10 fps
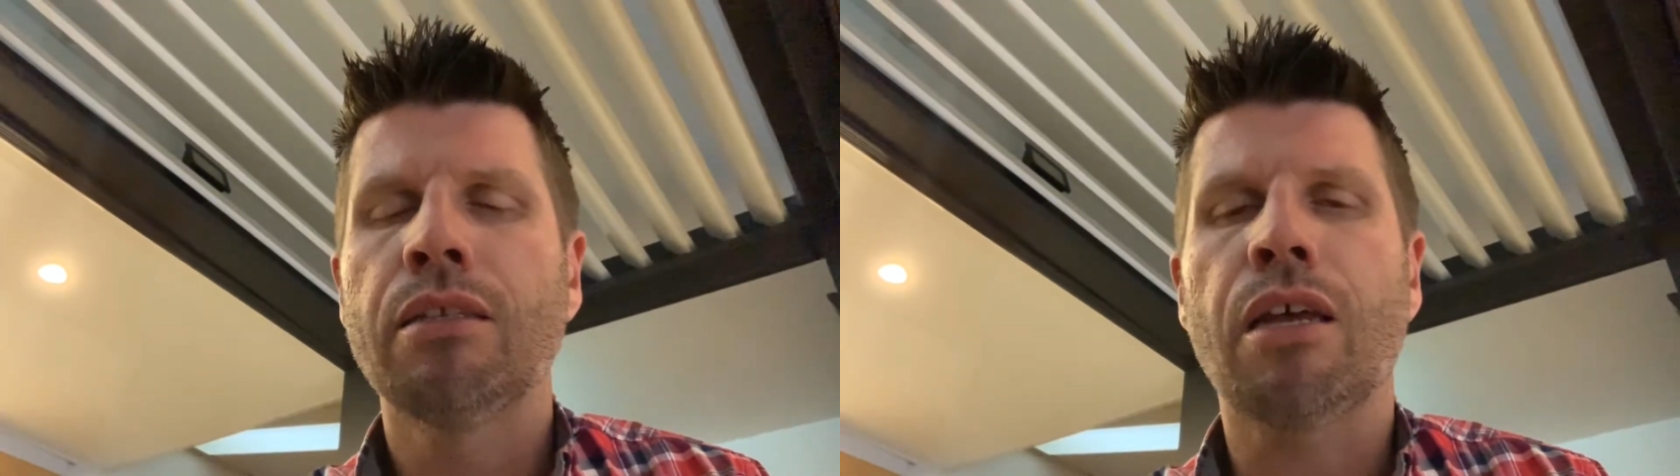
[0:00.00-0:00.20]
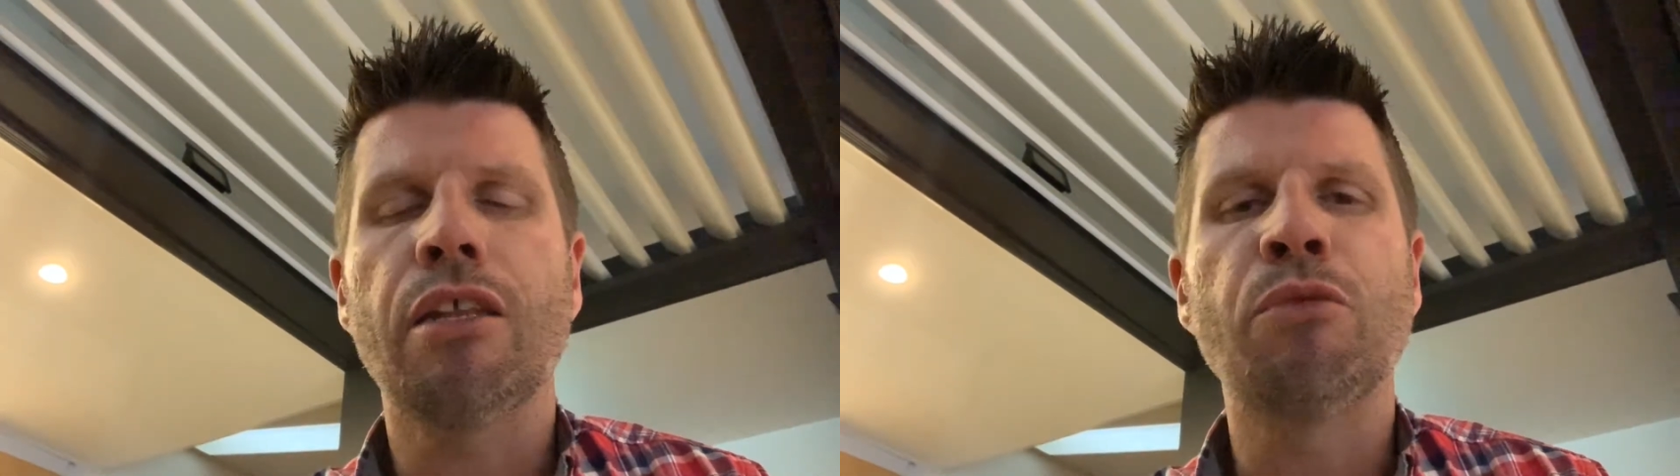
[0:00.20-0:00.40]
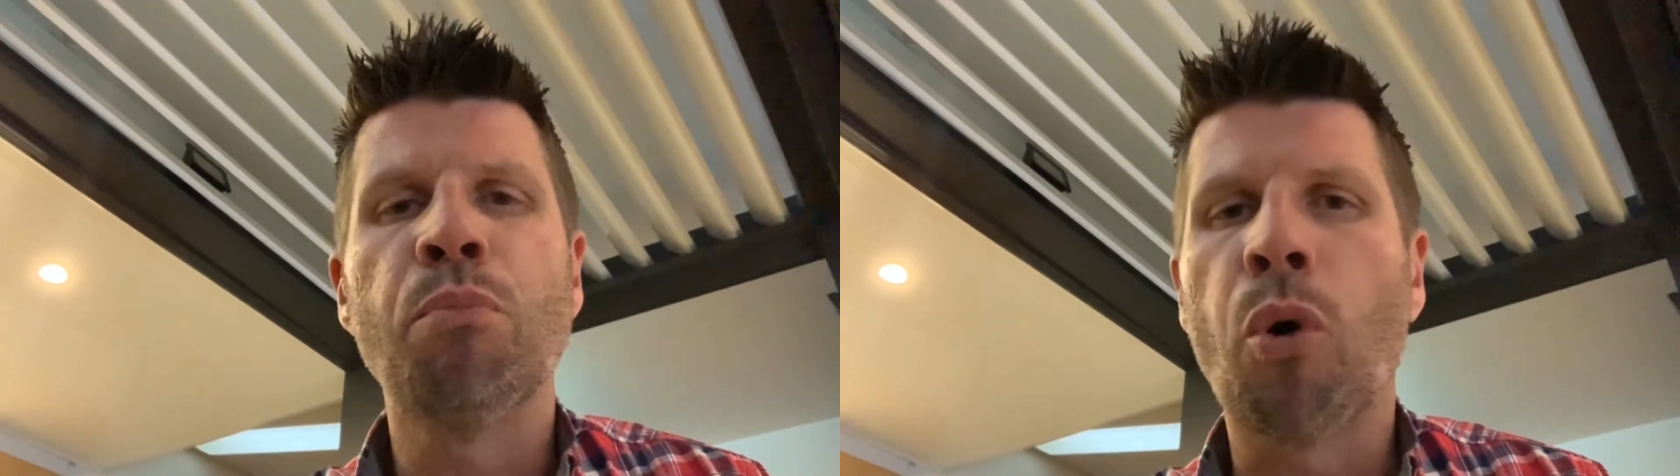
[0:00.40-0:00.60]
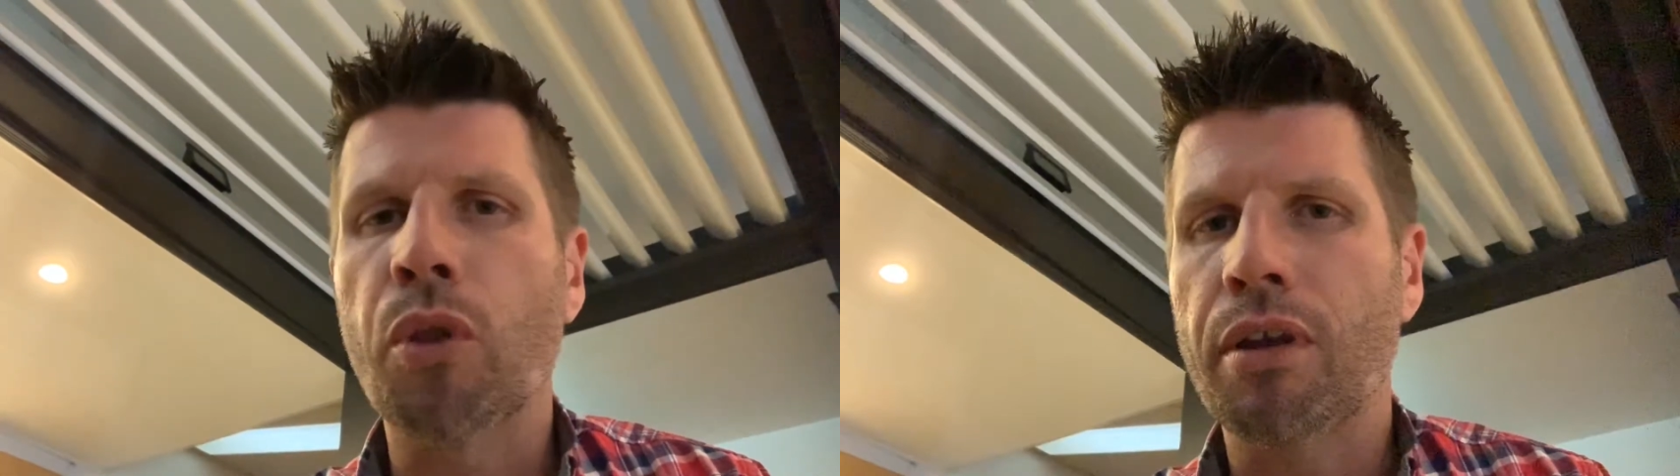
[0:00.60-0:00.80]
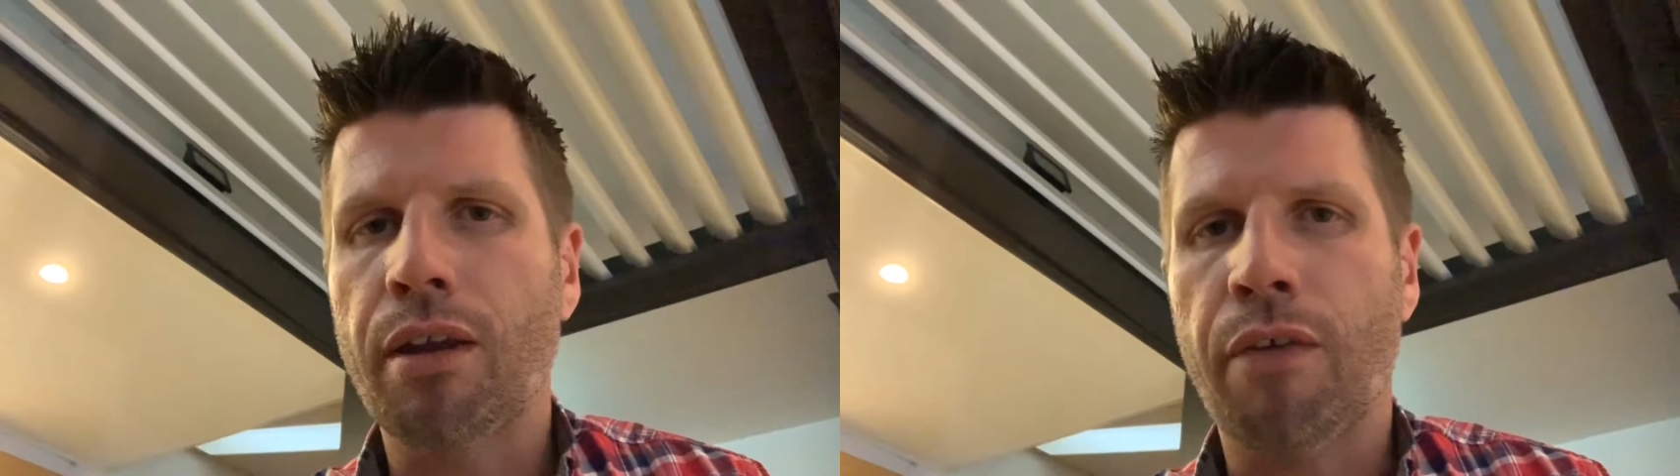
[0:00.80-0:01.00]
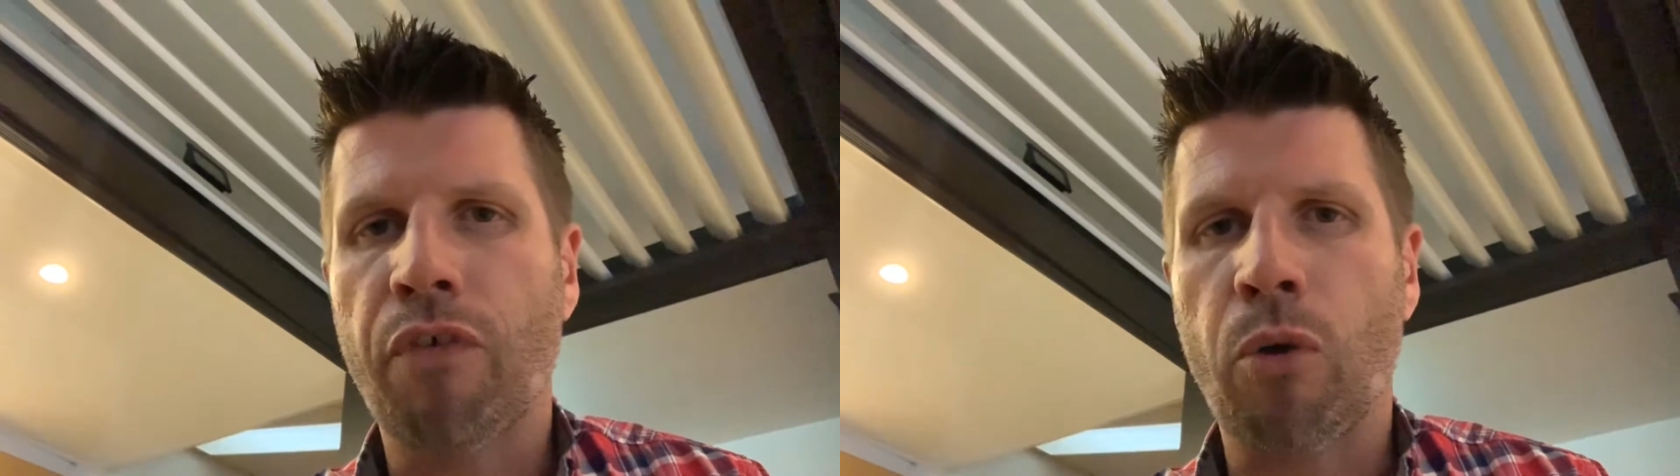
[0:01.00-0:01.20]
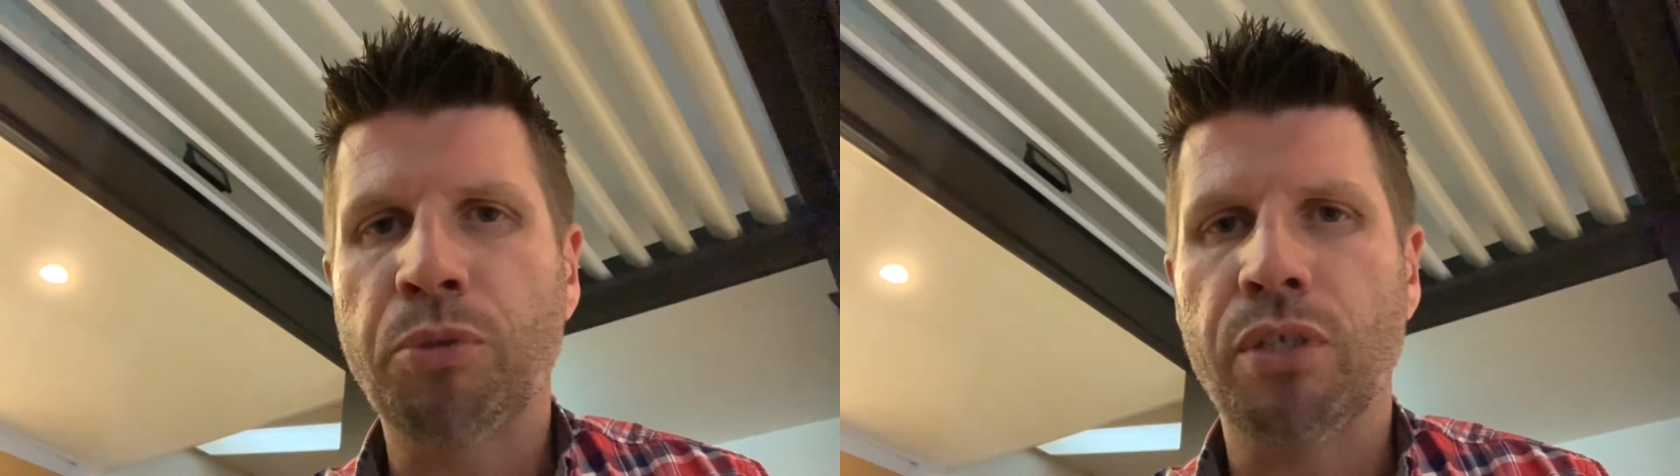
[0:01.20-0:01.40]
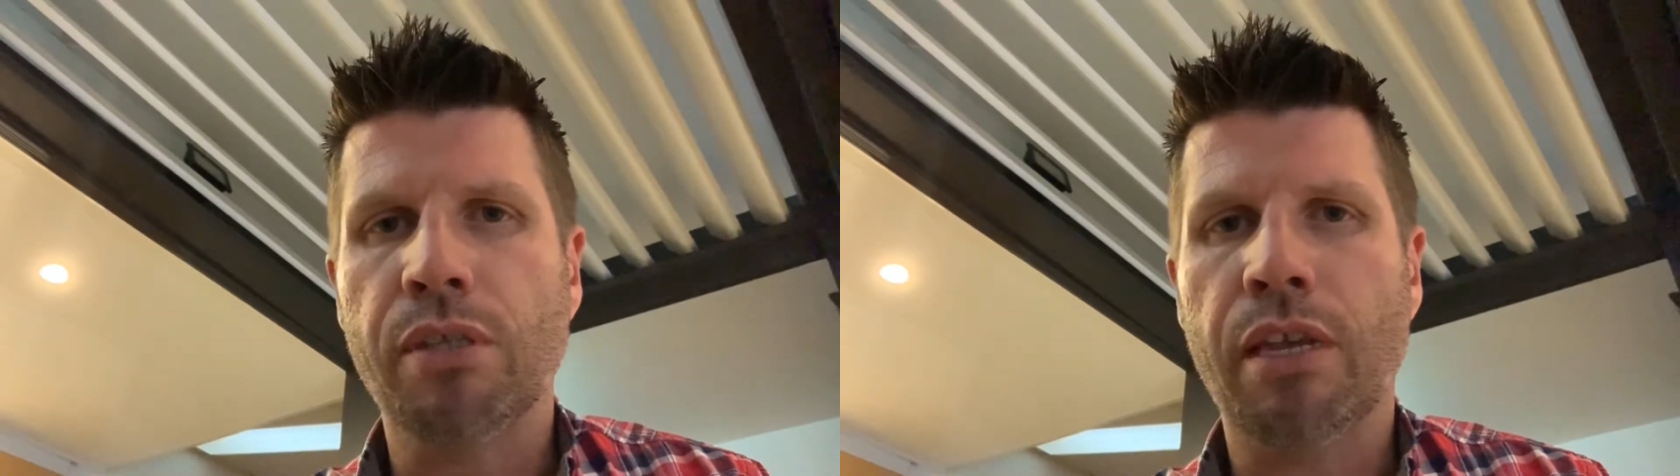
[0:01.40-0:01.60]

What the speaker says: So there's more than enough options